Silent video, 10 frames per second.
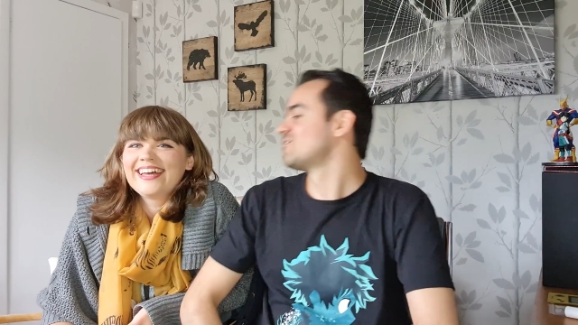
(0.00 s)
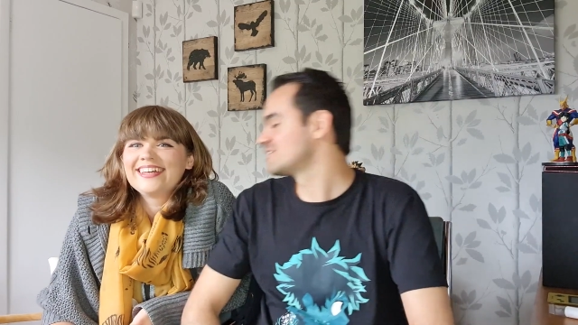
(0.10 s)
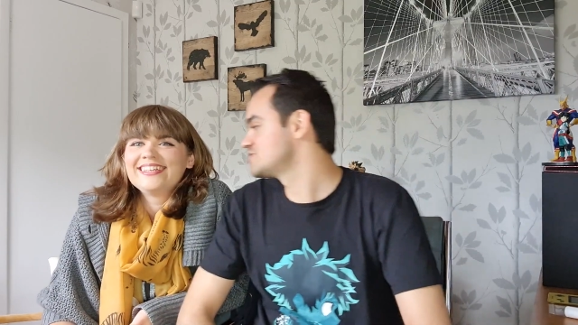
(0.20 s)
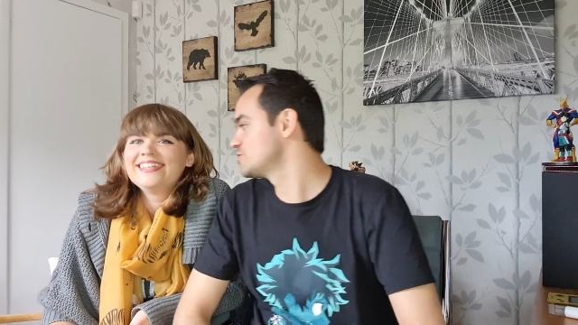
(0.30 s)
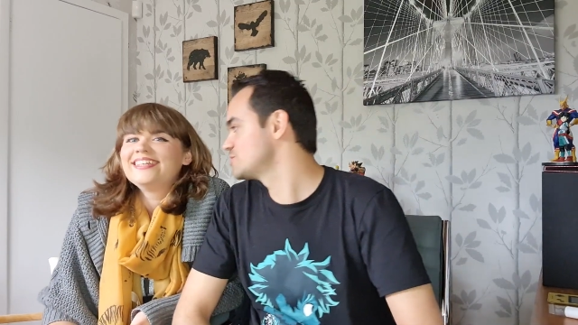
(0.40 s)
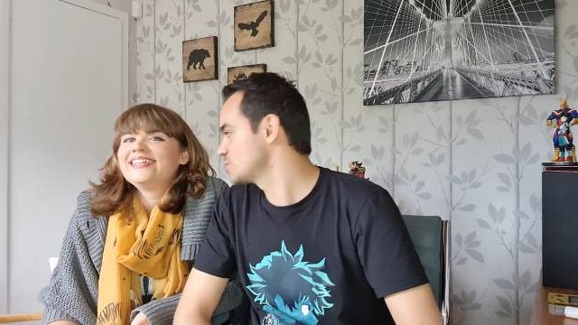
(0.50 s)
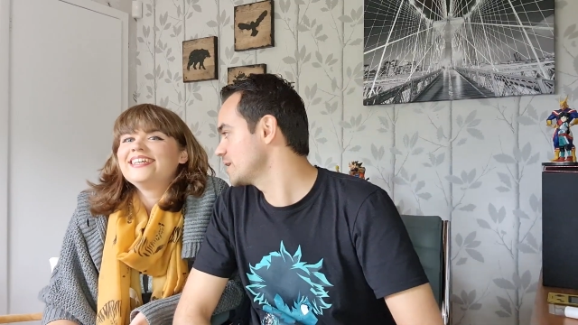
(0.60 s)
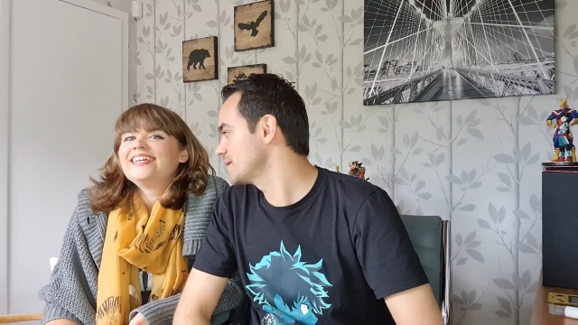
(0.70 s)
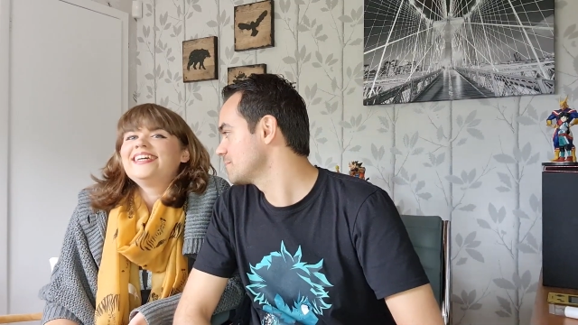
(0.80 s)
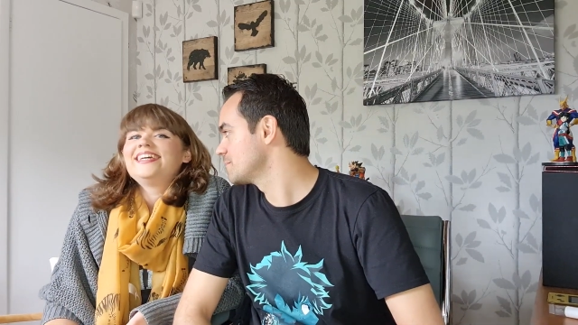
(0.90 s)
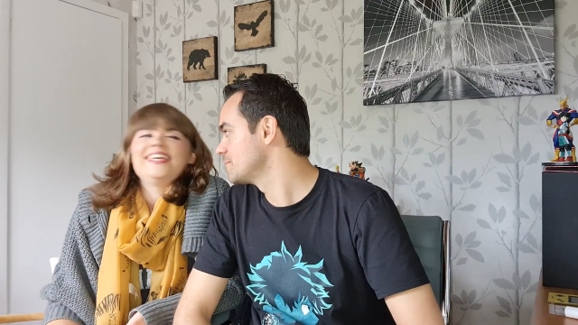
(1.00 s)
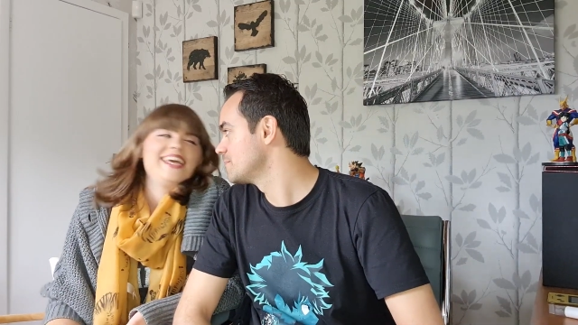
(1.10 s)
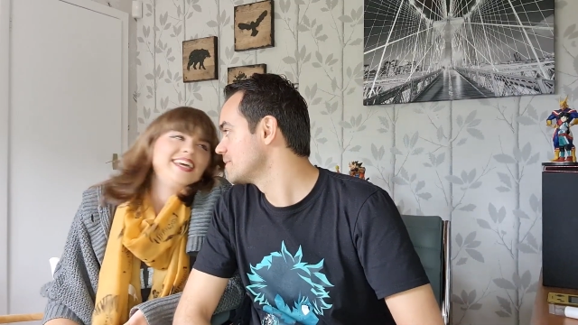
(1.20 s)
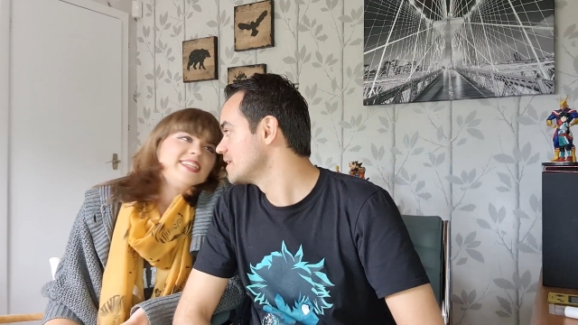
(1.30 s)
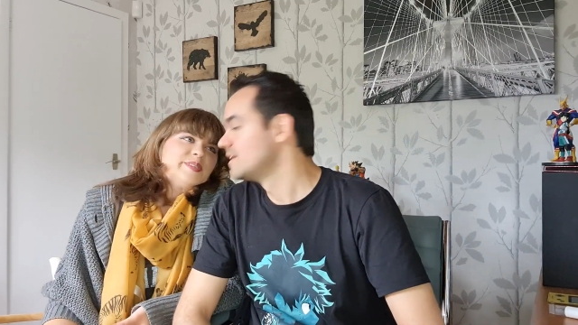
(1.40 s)
Speaker 1: what did you enjoy?
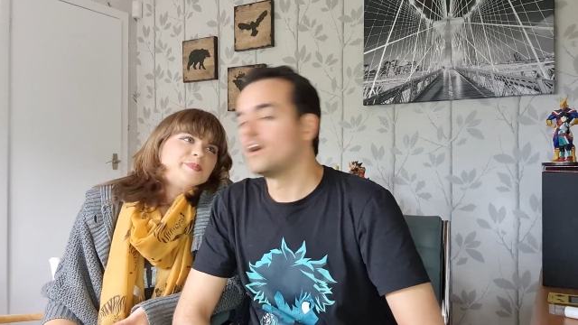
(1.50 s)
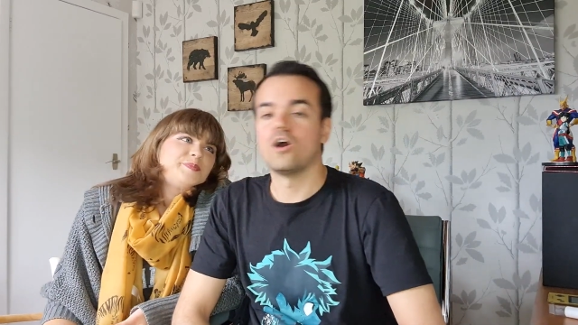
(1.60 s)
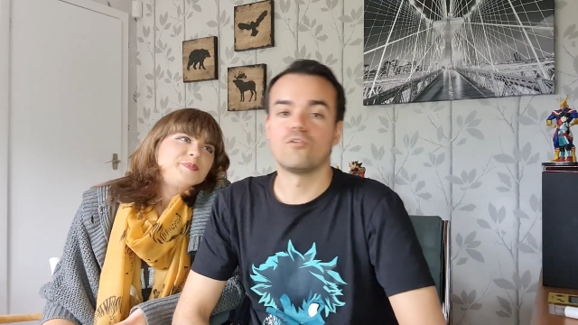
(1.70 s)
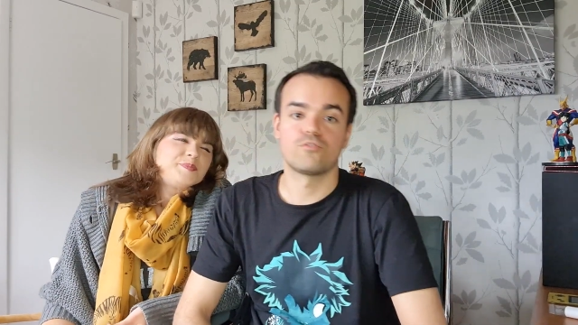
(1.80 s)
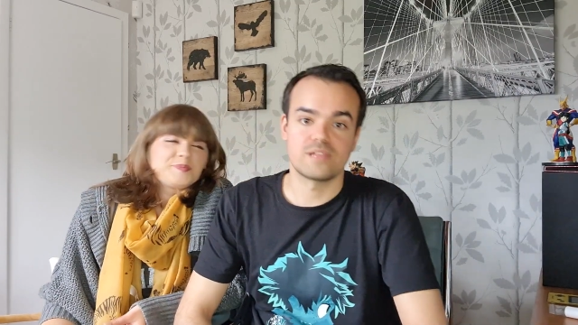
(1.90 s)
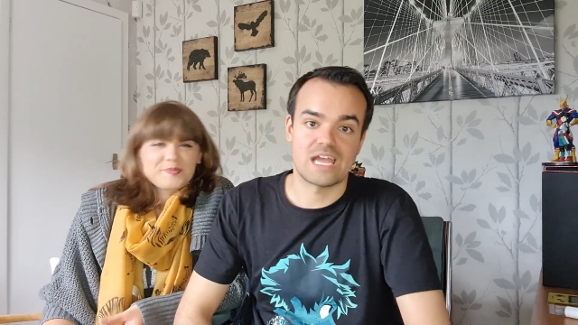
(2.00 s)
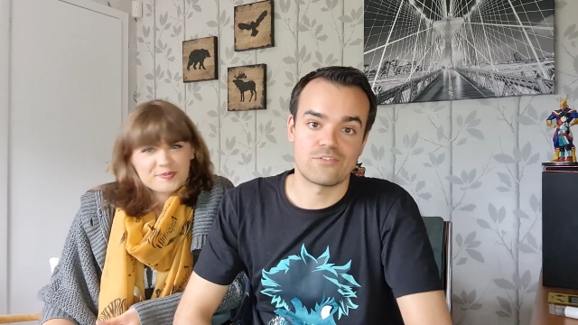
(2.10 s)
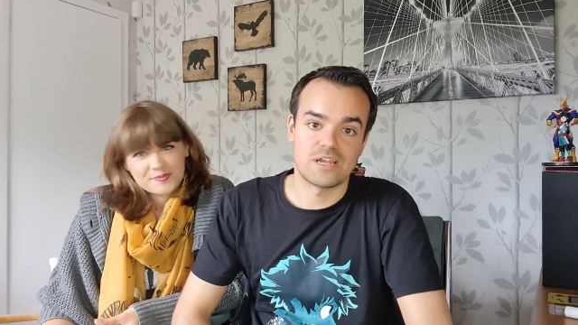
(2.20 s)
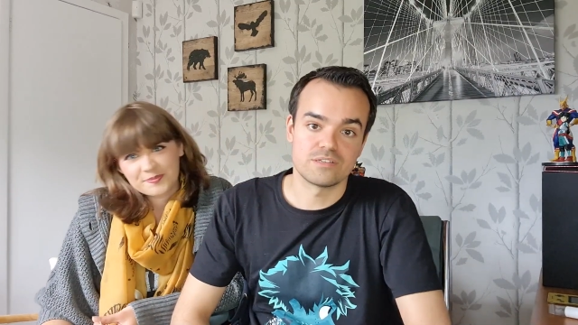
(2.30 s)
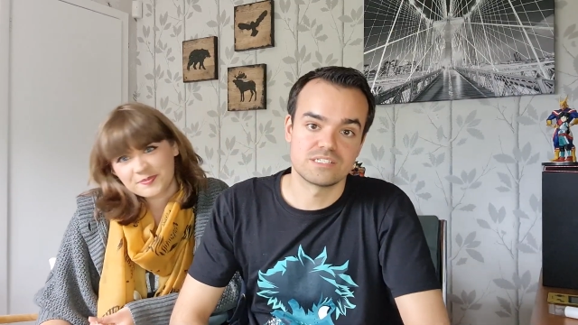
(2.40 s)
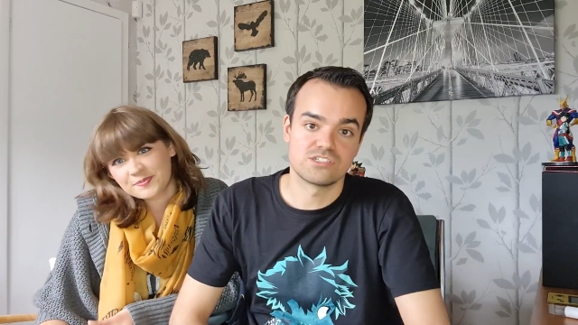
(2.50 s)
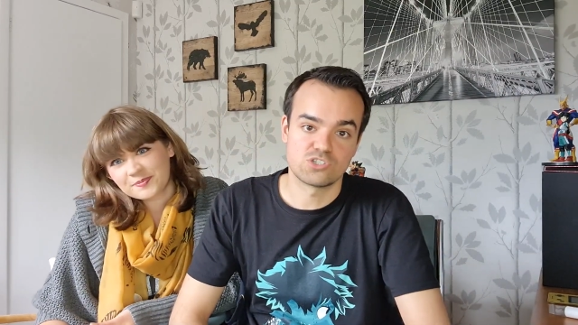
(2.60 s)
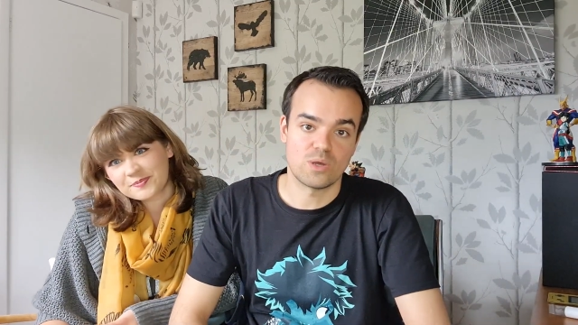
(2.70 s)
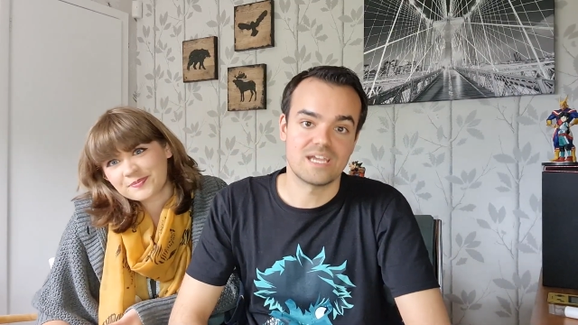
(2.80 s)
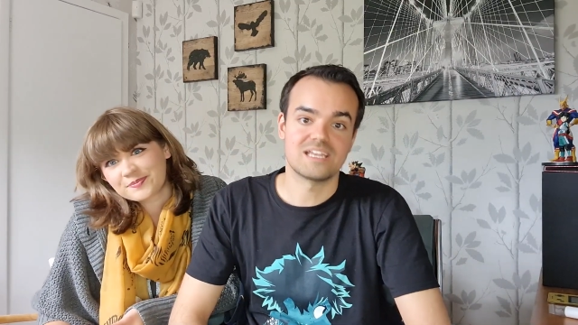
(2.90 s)
Yeah. Hopefully everyone else
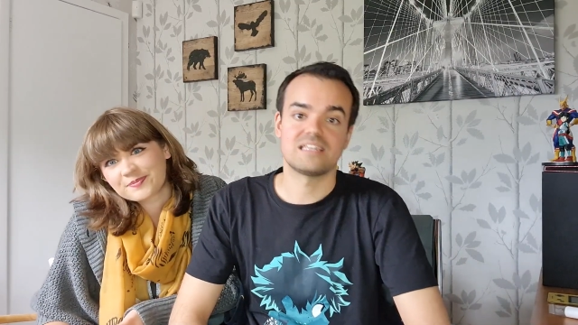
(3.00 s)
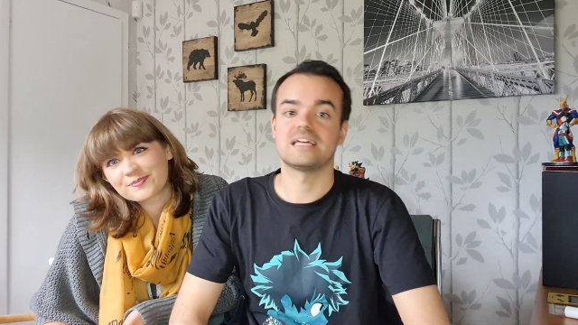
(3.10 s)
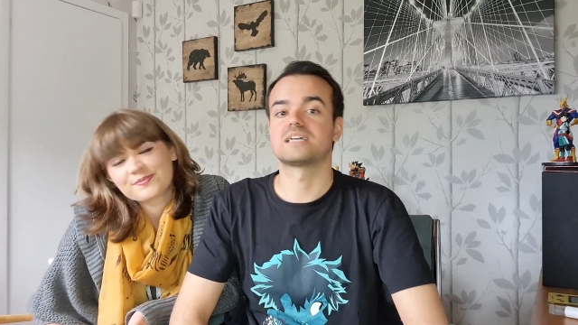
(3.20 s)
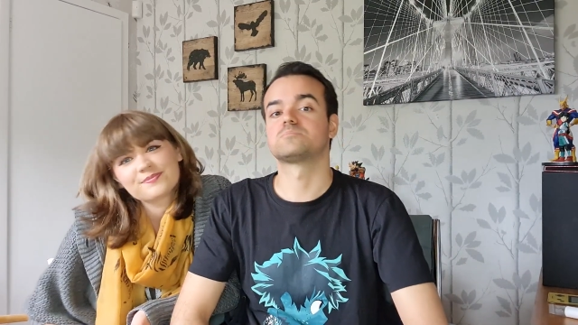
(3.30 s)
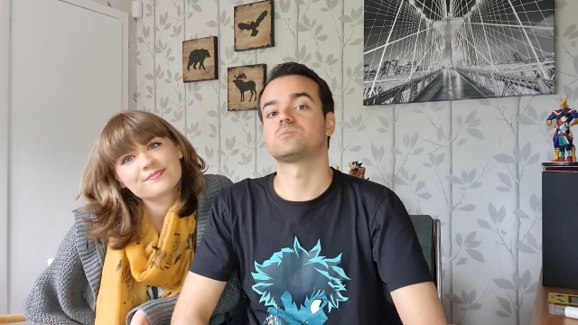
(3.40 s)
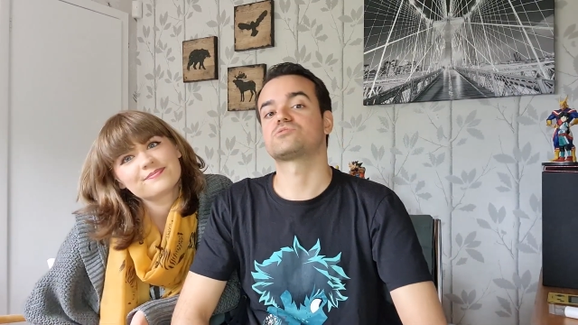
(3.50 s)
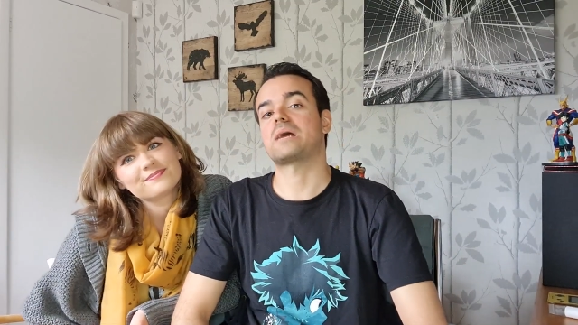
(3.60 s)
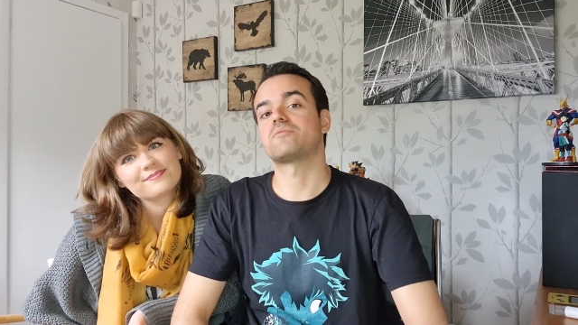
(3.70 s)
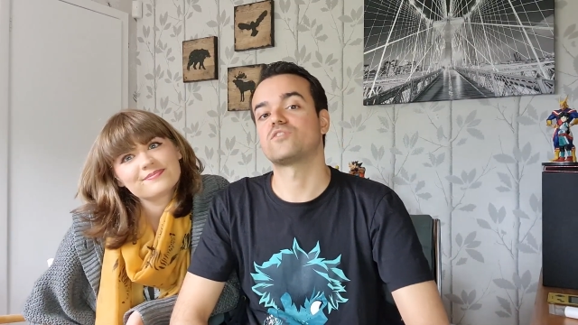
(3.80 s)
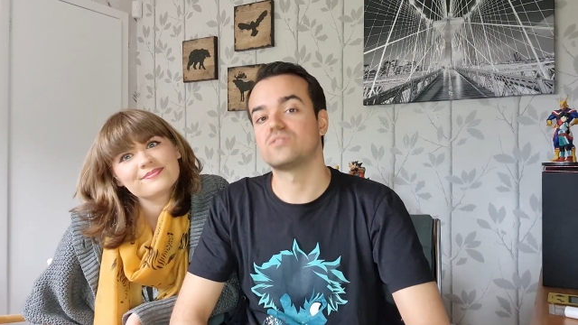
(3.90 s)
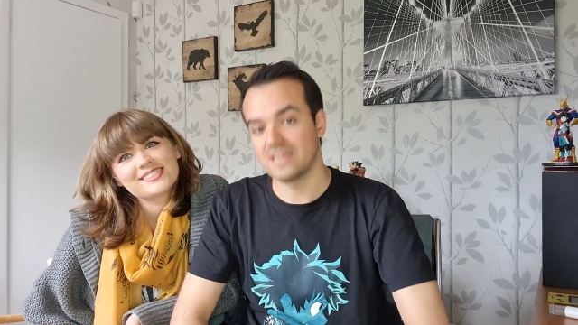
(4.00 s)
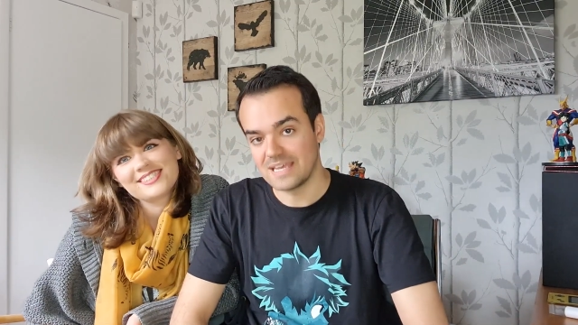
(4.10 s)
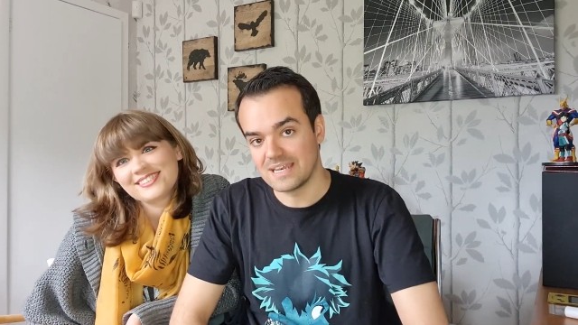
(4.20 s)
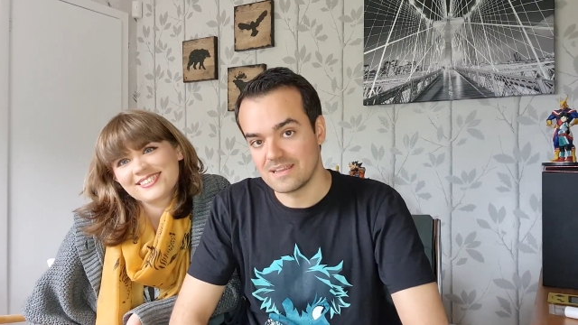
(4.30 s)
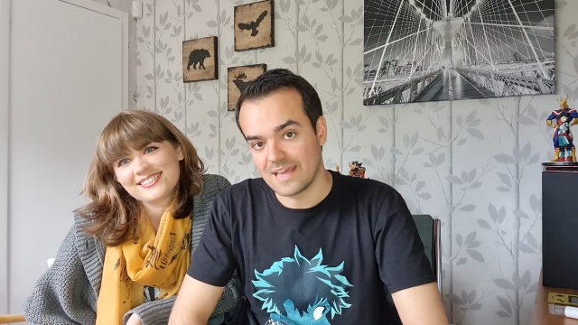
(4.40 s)
enjoyed. Like and subscribe if you
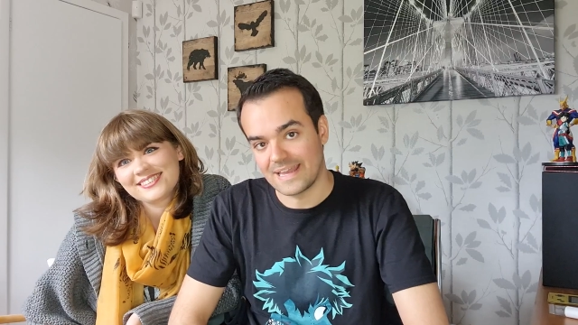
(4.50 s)
did.